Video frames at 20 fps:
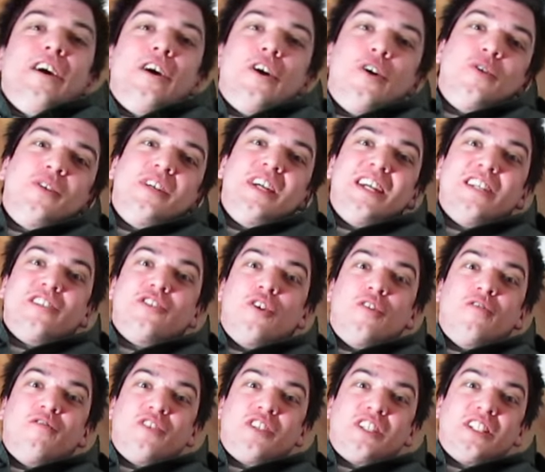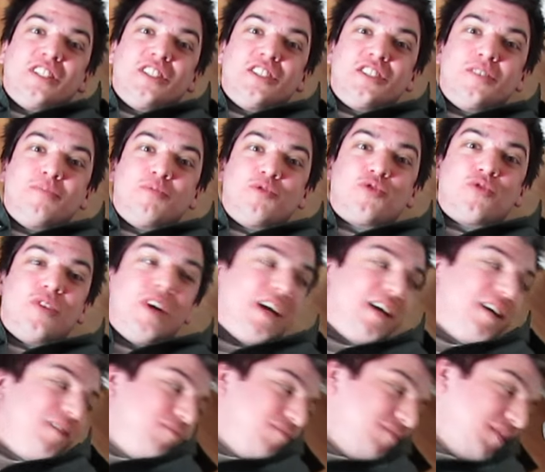Oh yeah, don't forget to
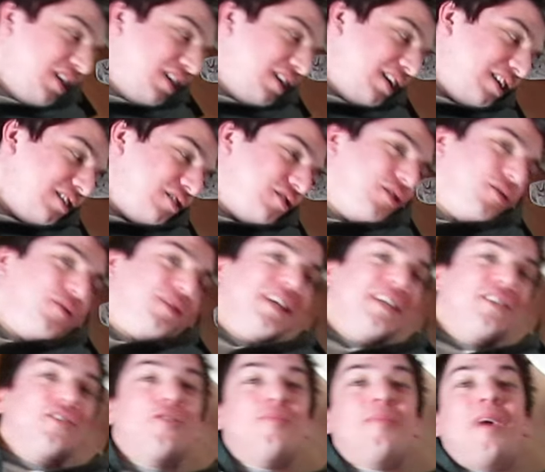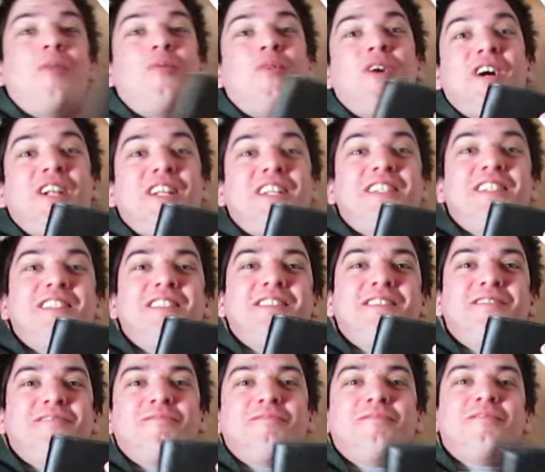subscribe and donate to my wallet.
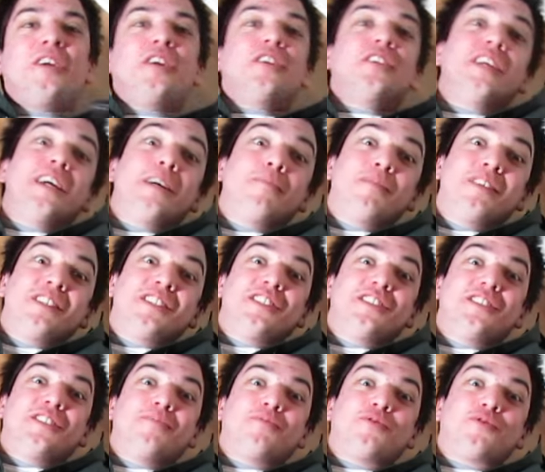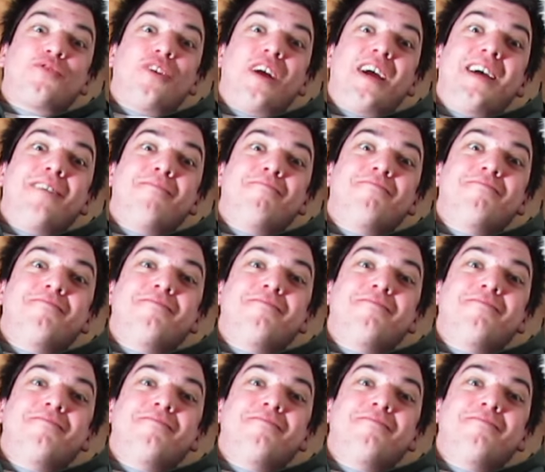Did I mention subscribe?